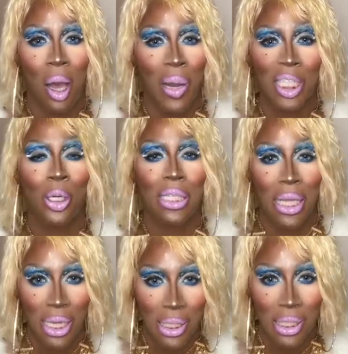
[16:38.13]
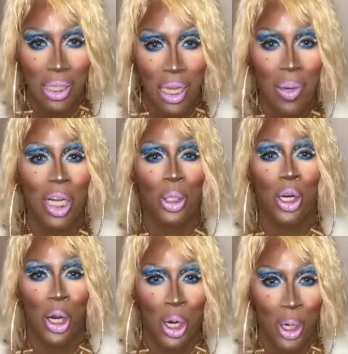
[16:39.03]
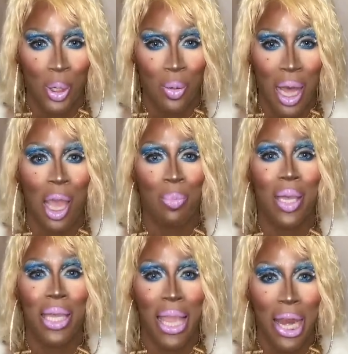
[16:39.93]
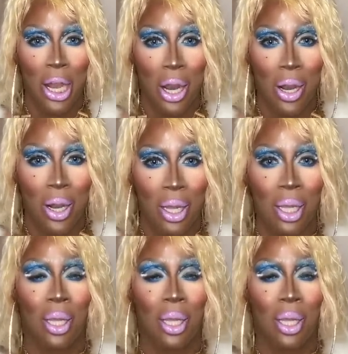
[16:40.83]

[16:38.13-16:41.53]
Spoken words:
I'm not your sis, I'm not your girl, I'm Pierre.